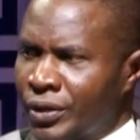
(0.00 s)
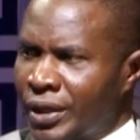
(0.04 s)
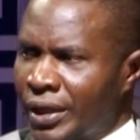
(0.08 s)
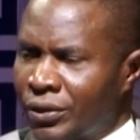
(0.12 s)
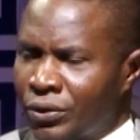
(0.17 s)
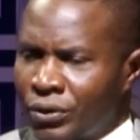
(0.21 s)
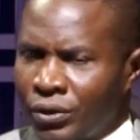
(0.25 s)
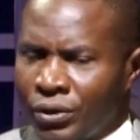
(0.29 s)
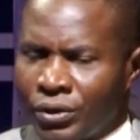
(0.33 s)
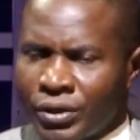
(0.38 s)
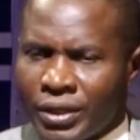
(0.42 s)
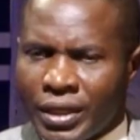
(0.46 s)

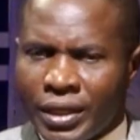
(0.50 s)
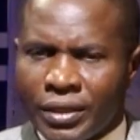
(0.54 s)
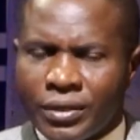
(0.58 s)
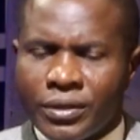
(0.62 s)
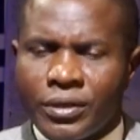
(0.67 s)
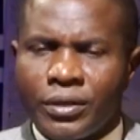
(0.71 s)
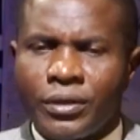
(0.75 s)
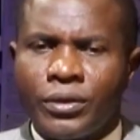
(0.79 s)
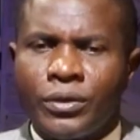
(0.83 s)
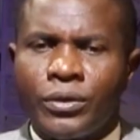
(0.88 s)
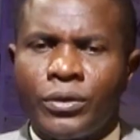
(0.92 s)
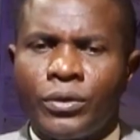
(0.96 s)
and all that,
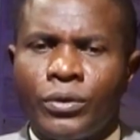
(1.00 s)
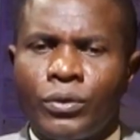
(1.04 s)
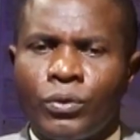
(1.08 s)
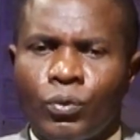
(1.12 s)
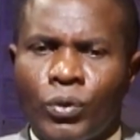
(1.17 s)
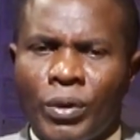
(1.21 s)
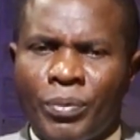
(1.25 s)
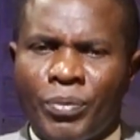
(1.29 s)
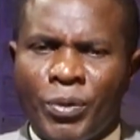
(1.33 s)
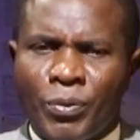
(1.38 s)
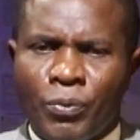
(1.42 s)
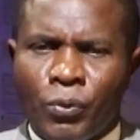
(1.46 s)

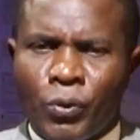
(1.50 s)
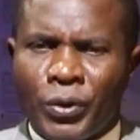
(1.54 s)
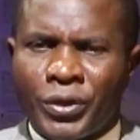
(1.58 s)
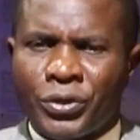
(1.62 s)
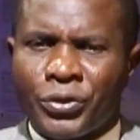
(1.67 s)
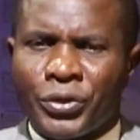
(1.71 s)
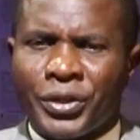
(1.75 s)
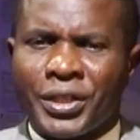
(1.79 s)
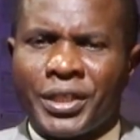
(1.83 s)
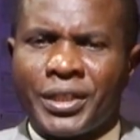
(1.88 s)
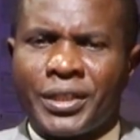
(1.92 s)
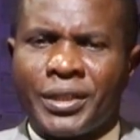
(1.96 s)
when people were
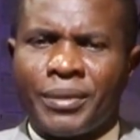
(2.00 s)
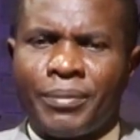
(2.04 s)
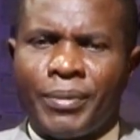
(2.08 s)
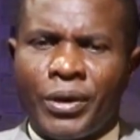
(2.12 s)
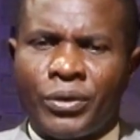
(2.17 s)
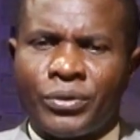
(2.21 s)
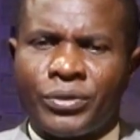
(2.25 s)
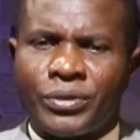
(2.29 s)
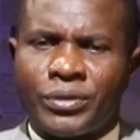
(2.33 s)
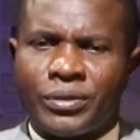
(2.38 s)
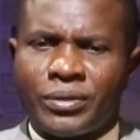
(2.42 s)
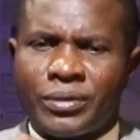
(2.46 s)
talking
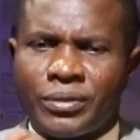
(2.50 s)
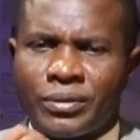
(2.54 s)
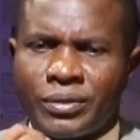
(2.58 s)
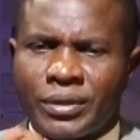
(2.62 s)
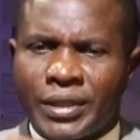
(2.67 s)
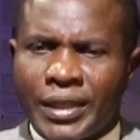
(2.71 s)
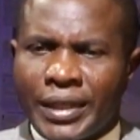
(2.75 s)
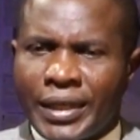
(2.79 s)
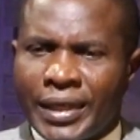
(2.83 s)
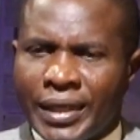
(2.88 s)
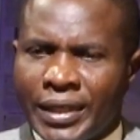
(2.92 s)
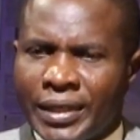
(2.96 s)
about
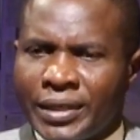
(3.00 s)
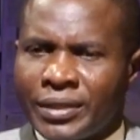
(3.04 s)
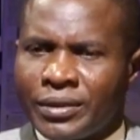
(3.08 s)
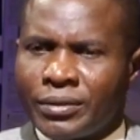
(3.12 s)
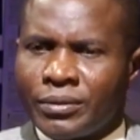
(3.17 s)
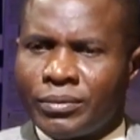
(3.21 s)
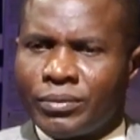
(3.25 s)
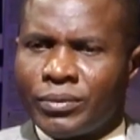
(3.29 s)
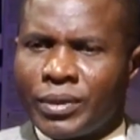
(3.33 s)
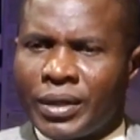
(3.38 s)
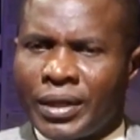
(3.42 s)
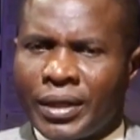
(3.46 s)

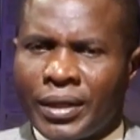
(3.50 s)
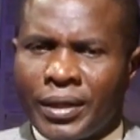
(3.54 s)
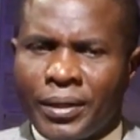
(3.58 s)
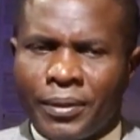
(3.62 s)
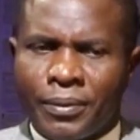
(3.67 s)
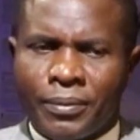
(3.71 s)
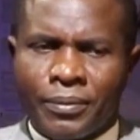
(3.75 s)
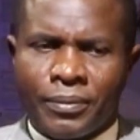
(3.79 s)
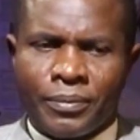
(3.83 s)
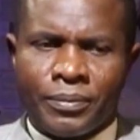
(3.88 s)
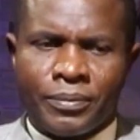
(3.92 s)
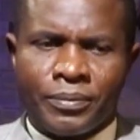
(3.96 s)
taking
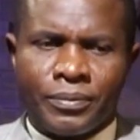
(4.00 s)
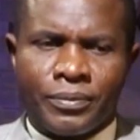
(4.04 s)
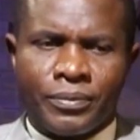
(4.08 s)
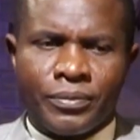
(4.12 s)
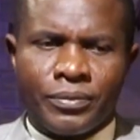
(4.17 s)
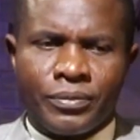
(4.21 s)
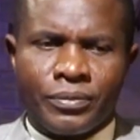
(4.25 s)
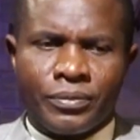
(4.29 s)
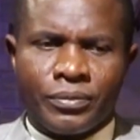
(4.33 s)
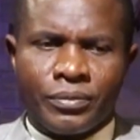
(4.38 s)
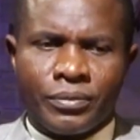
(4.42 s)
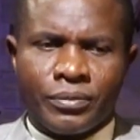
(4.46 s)

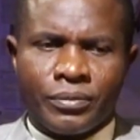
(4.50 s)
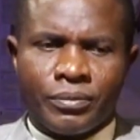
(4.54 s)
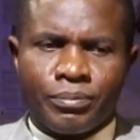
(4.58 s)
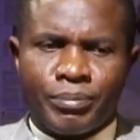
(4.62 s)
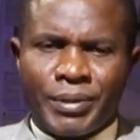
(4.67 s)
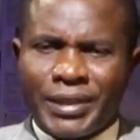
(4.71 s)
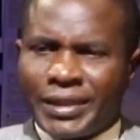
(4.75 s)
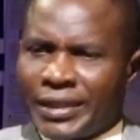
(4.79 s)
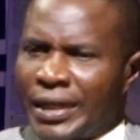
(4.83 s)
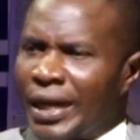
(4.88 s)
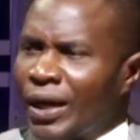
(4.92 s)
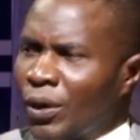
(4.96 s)

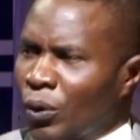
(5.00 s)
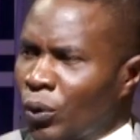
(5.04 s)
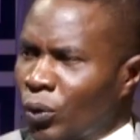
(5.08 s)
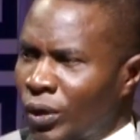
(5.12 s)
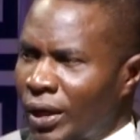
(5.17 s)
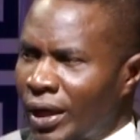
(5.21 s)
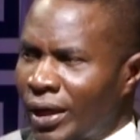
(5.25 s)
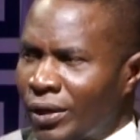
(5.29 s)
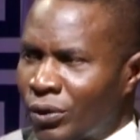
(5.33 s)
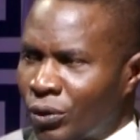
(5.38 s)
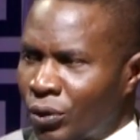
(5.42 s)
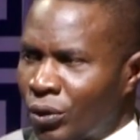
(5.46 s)
bitter
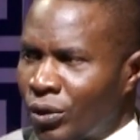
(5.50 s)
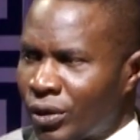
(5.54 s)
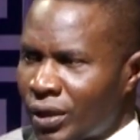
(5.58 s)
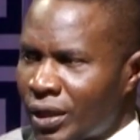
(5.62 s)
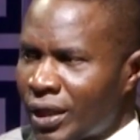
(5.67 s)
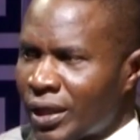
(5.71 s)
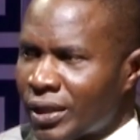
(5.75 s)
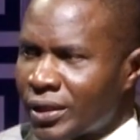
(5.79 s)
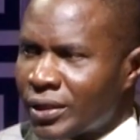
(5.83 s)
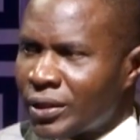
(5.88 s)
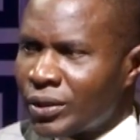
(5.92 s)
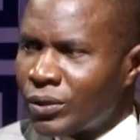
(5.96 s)
cola and all that.